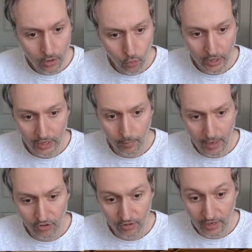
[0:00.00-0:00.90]
We can
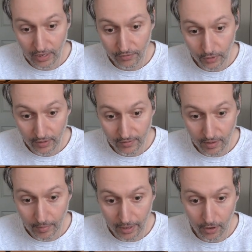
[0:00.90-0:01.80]
imagine that if we can
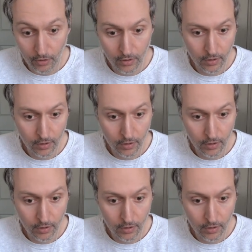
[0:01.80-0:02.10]
somehow